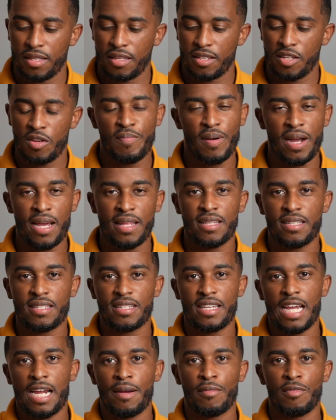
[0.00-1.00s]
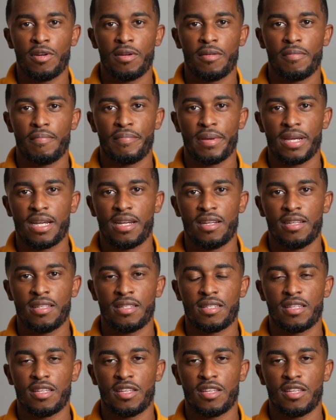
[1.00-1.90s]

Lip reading: You buy this camera because